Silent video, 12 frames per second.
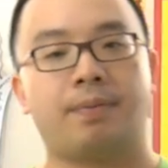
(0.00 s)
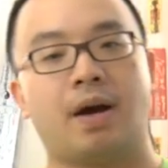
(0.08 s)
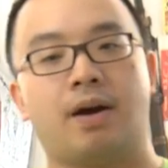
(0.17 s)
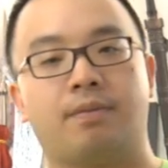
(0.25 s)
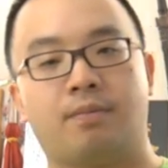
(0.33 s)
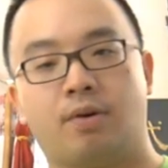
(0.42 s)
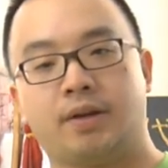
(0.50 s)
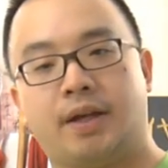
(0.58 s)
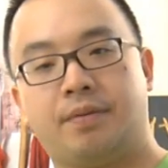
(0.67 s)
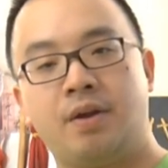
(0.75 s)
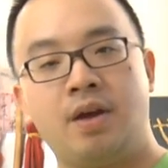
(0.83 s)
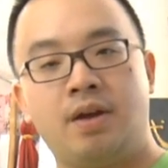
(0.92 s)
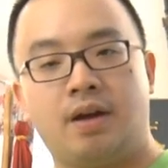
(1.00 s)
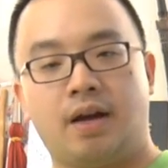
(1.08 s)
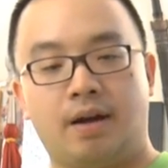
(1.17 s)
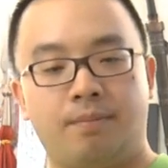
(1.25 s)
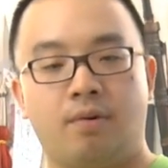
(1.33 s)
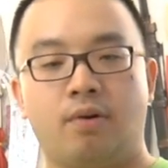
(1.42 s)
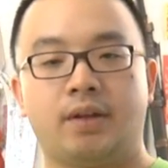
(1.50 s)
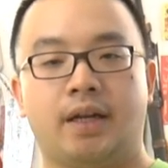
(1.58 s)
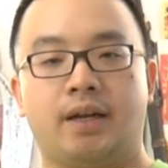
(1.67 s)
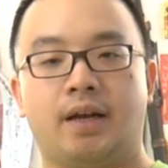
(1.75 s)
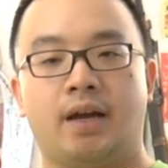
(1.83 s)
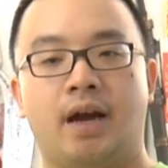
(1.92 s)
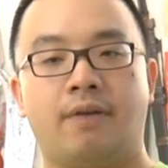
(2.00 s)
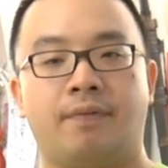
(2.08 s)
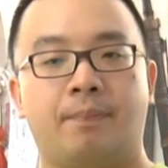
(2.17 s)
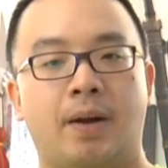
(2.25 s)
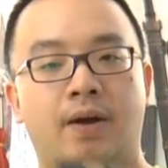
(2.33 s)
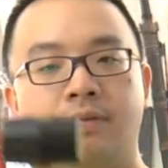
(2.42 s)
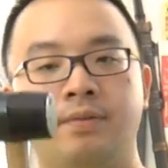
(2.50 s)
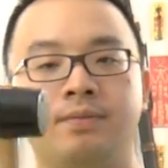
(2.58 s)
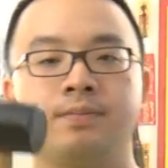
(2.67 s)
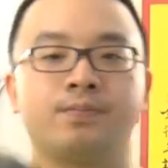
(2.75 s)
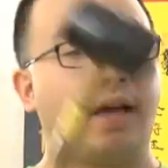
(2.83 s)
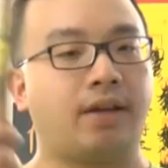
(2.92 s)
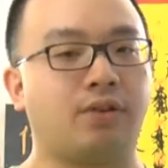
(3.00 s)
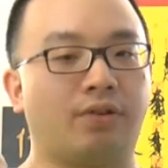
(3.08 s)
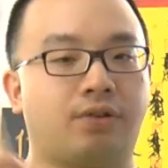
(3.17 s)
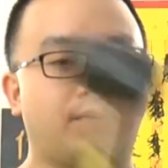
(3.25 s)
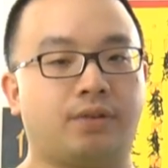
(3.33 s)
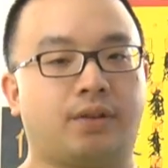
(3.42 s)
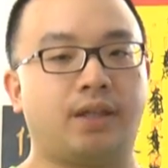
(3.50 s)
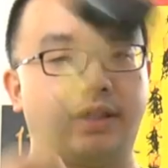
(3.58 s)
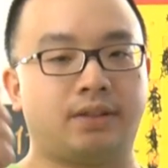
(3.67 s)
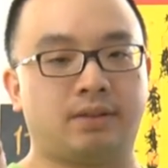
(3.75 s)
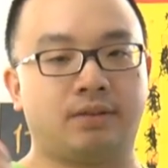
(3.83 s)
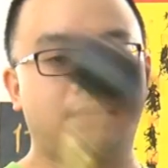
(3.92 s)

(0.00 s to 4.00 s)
pound, more than half a pound. And you do this.